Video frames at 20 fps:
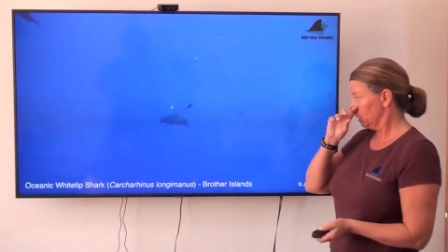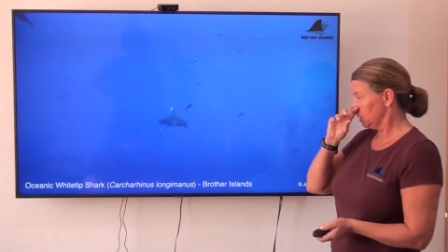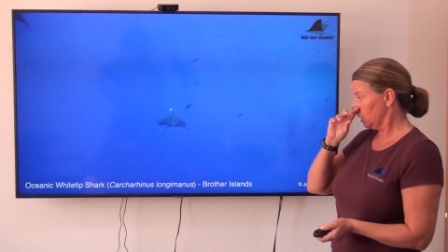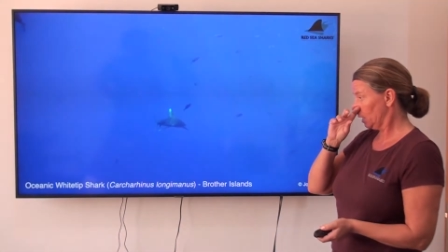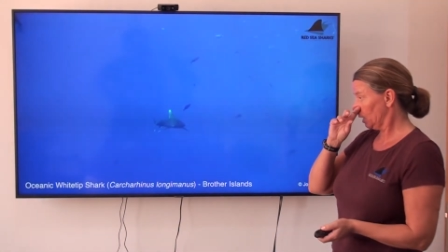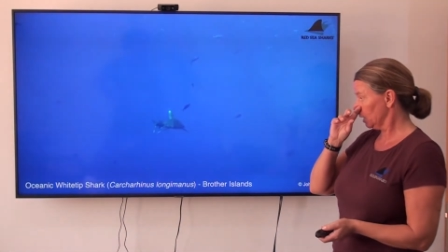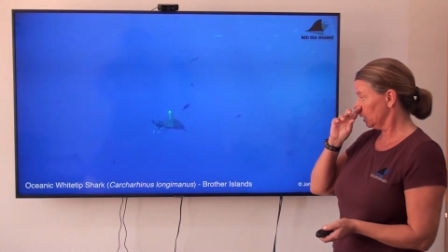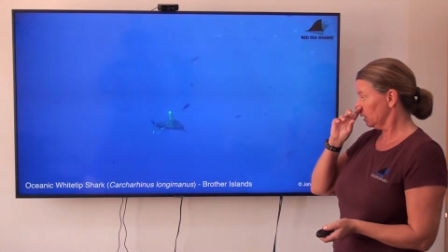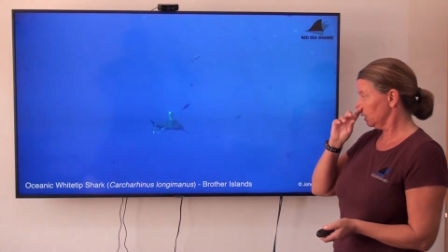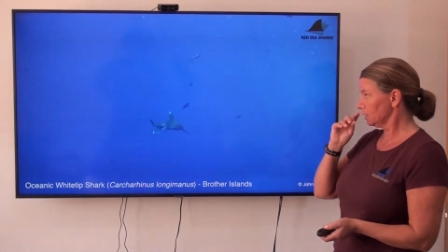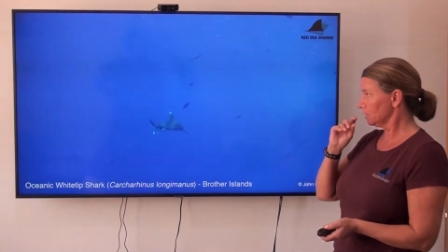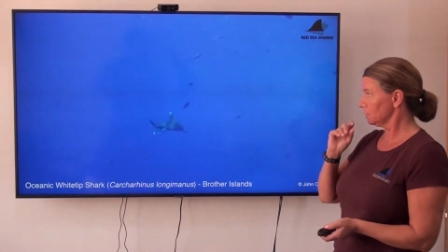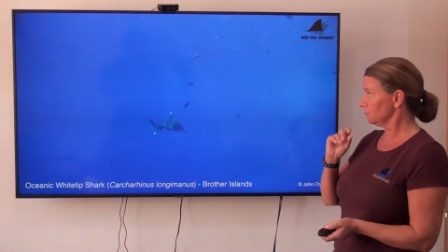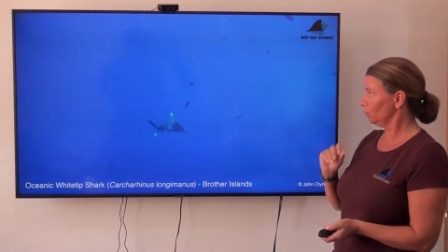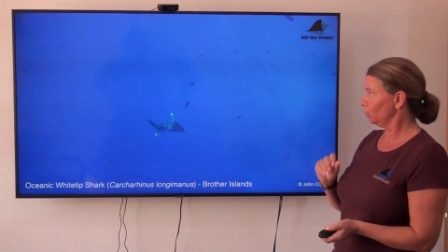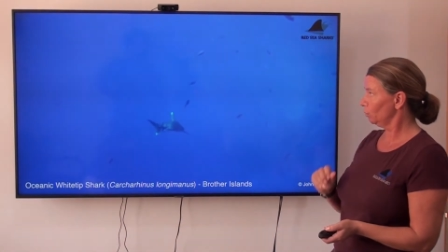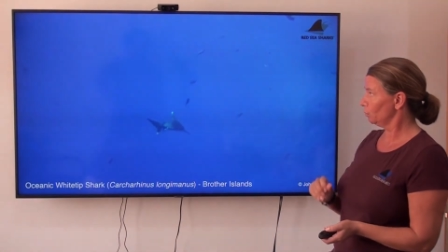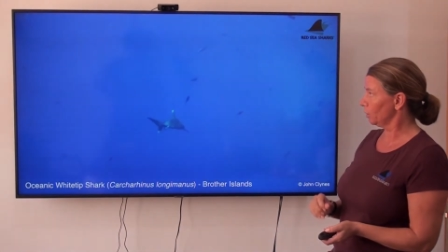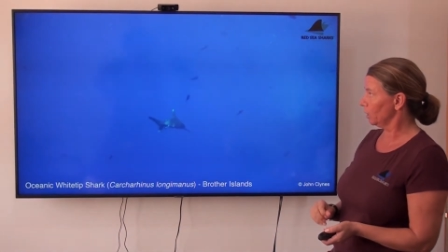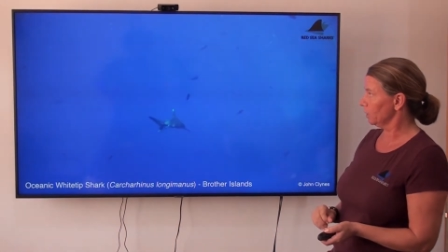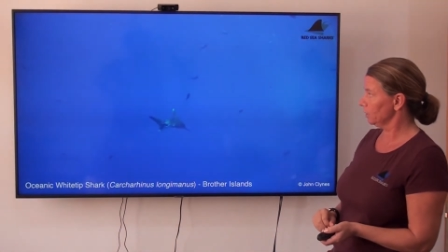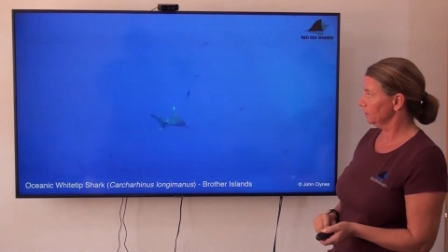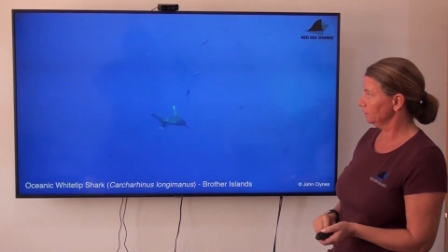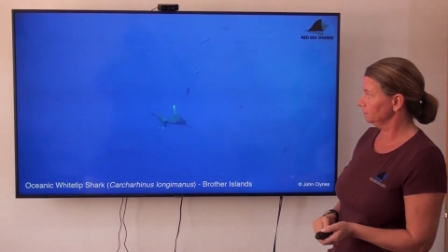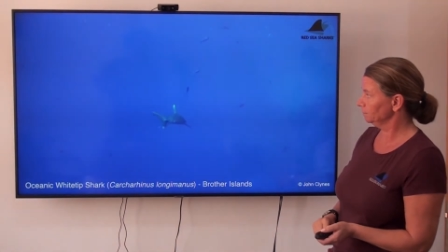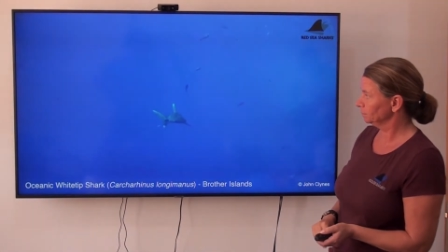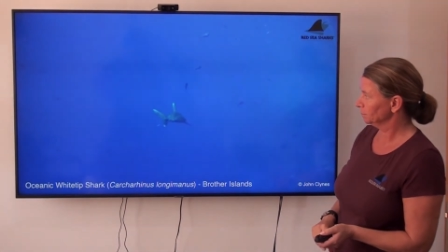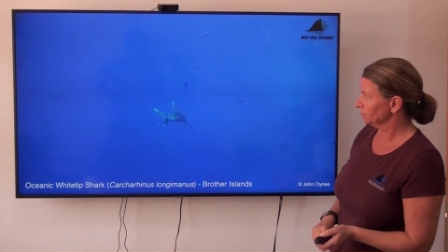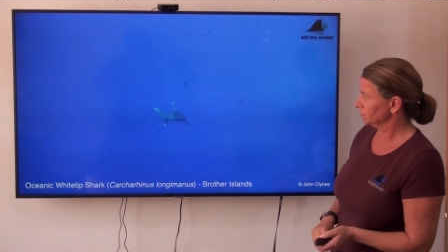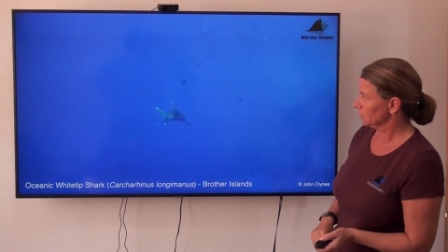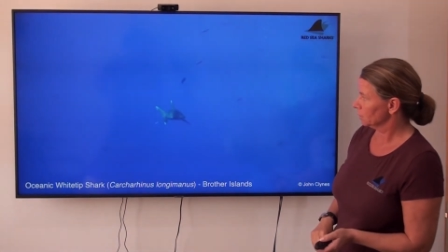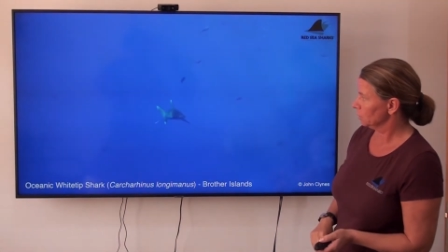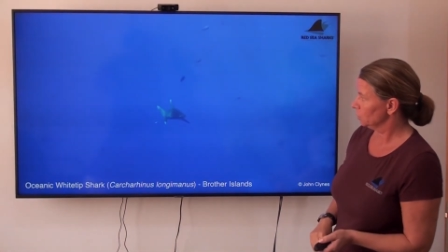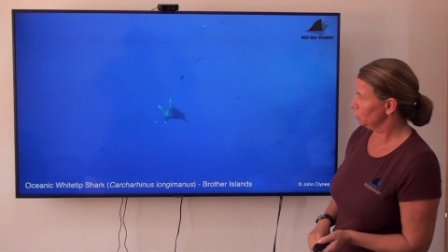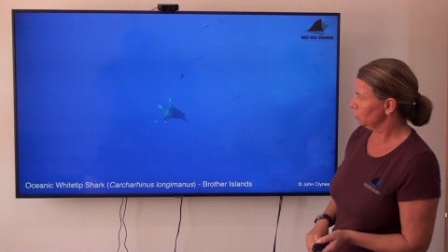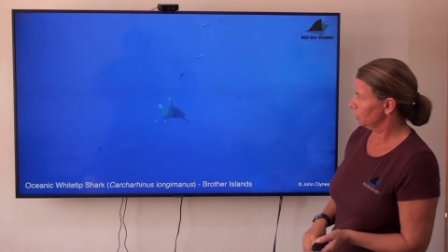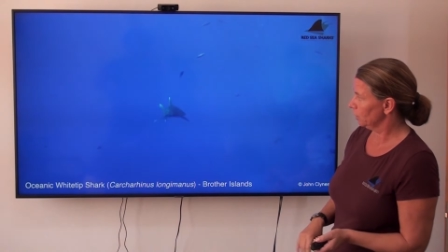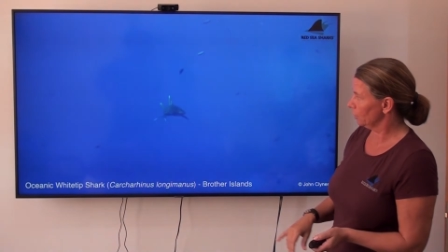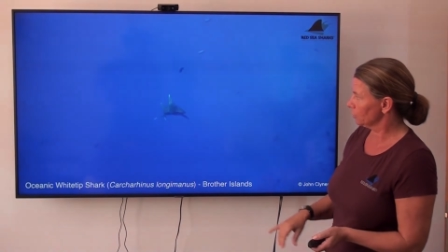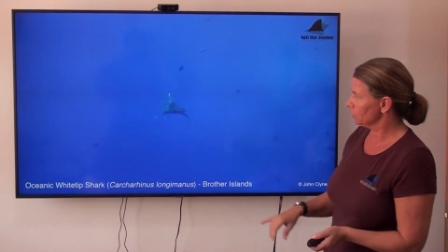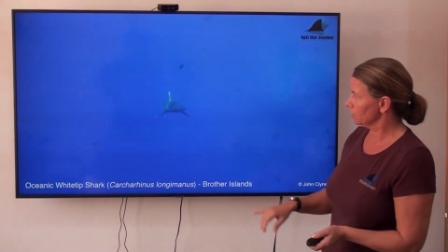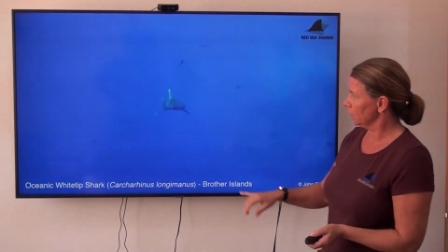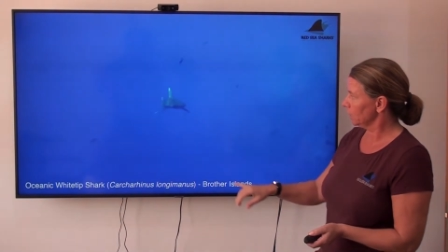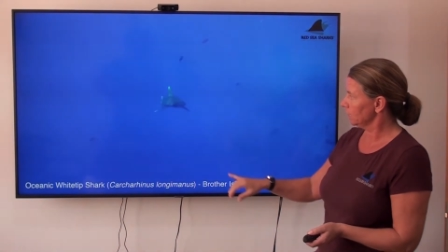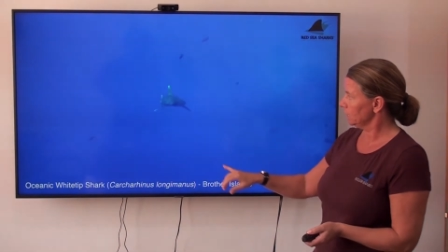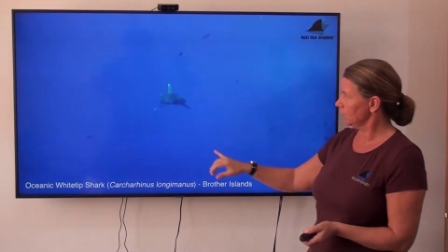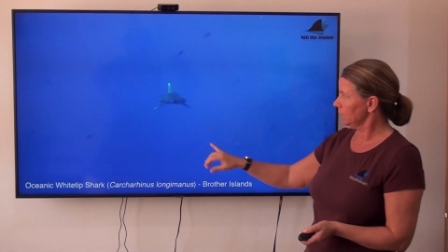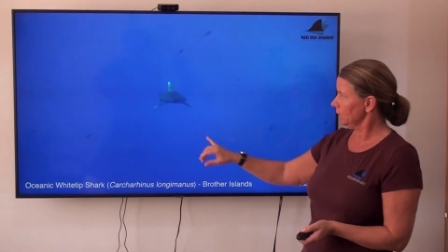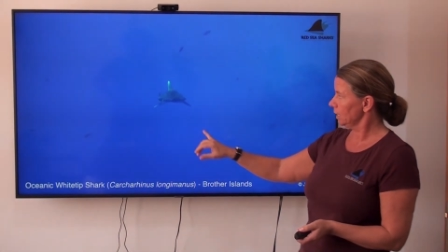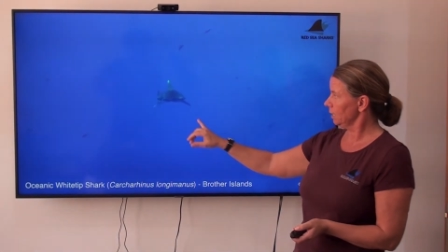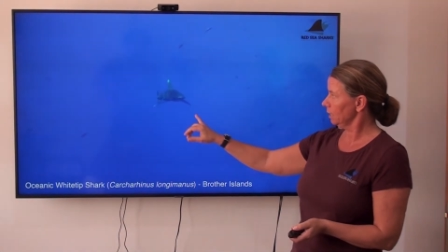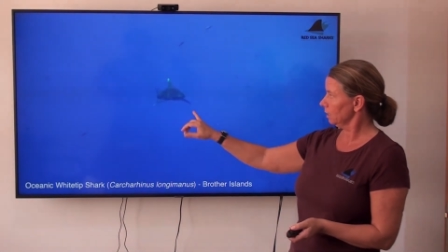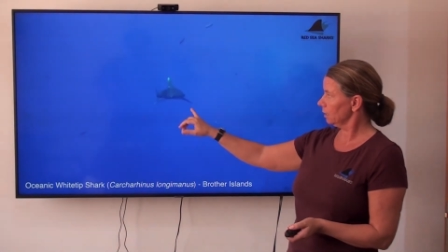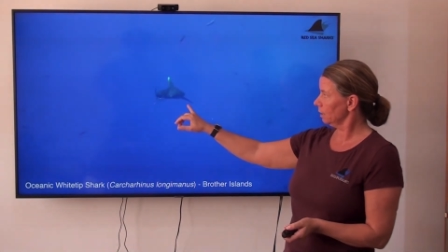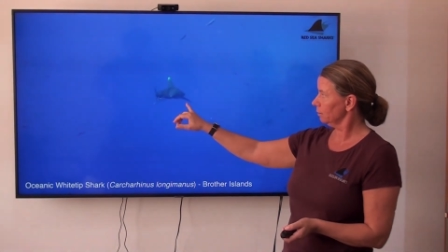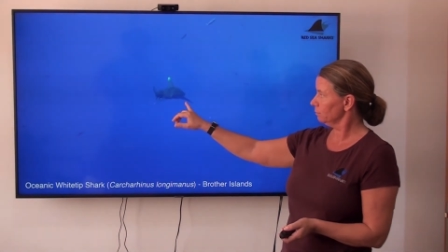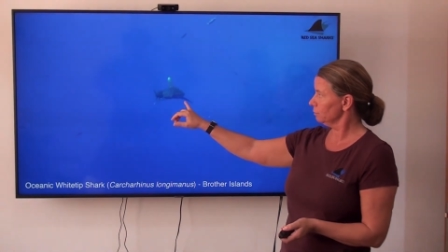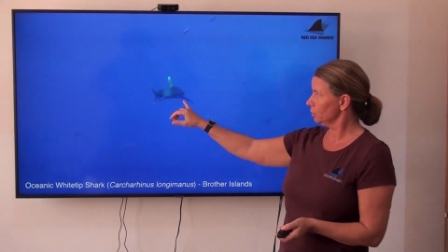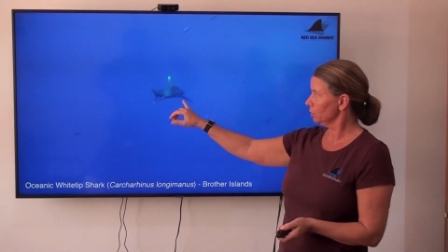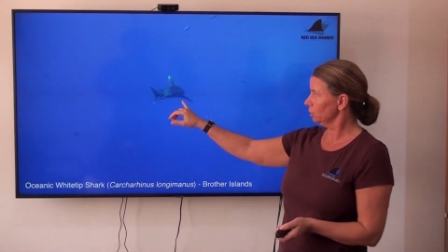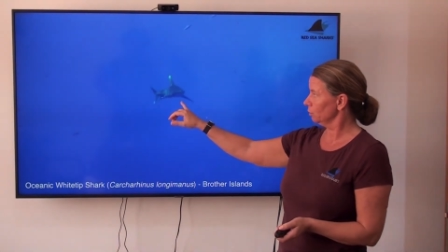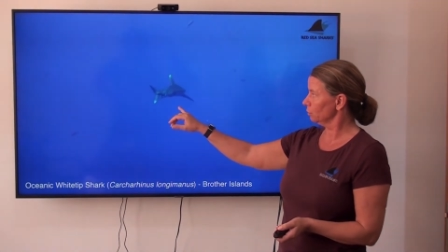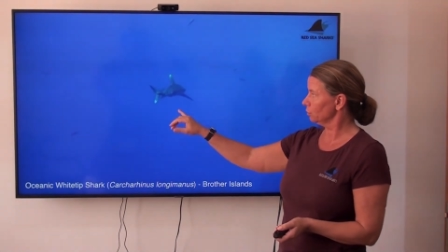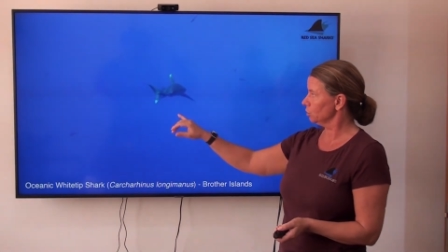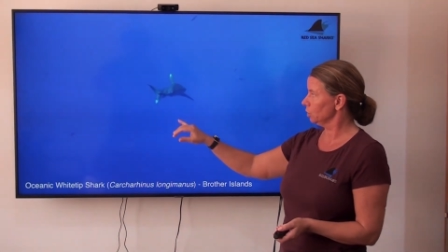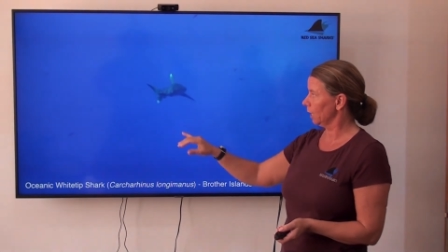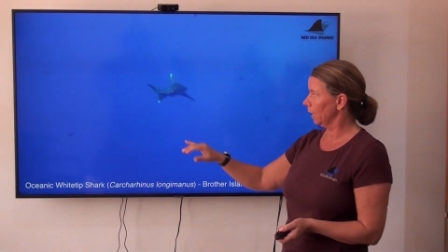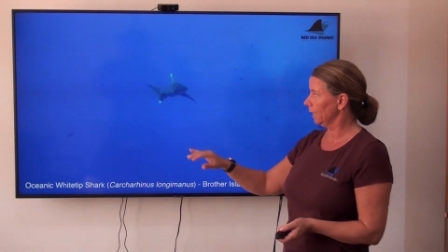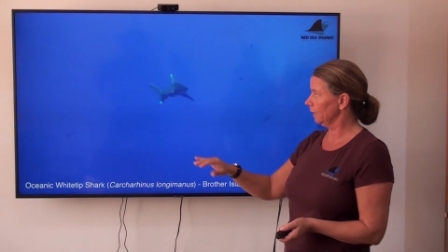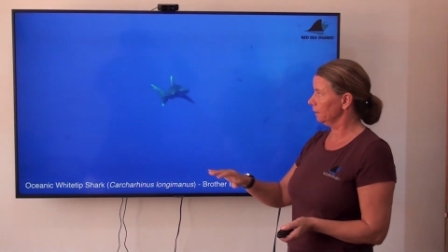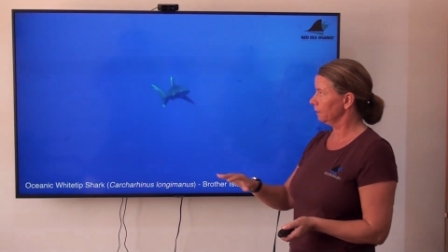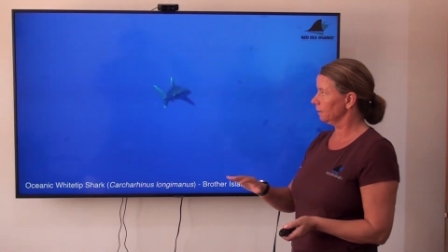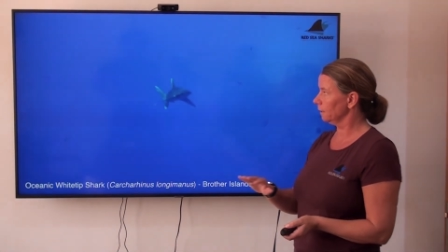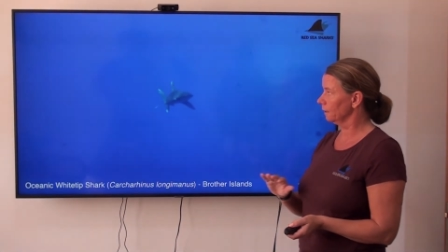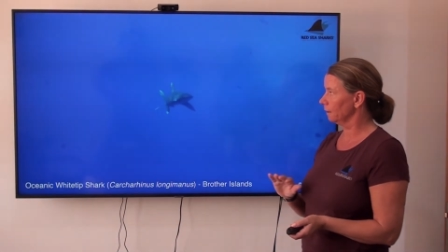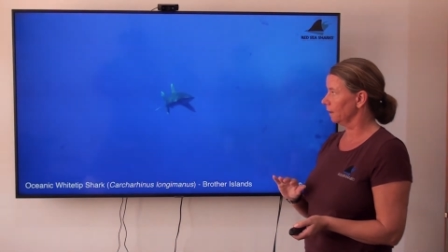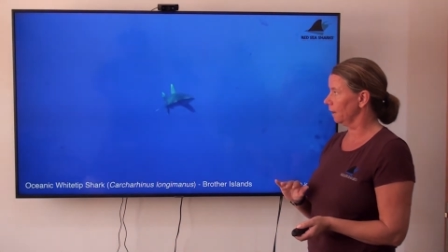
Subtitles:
Taken at Small Brother, 2018, here comes the oceanic.